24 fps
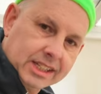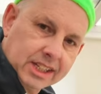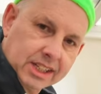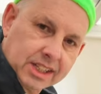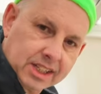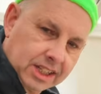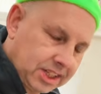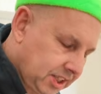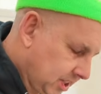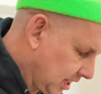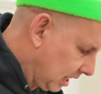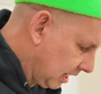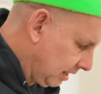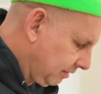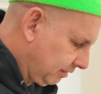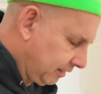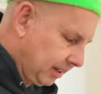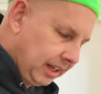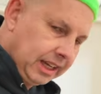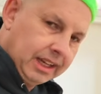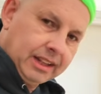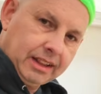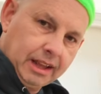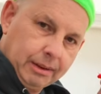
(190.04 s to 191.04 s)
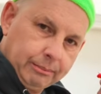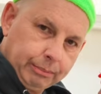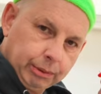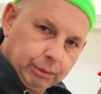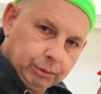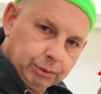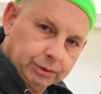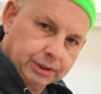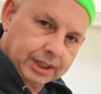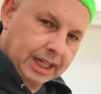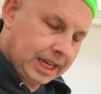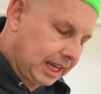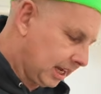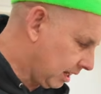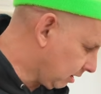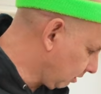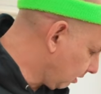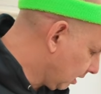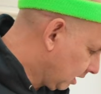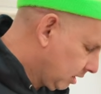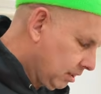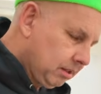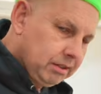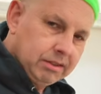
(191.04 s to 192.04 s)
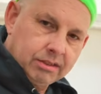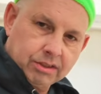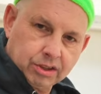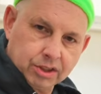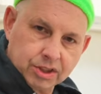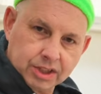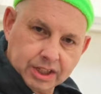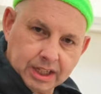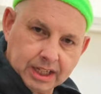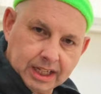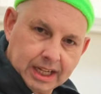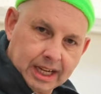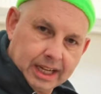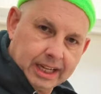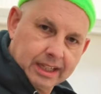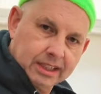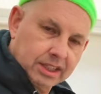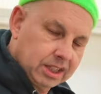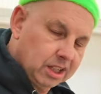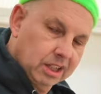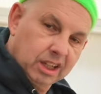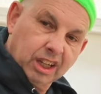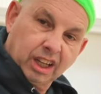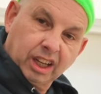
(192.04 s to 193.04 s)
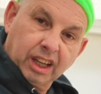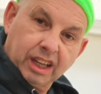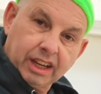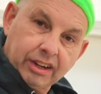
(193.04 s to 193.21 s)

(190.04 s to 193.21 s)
is a safety that pulls out just in case, and you can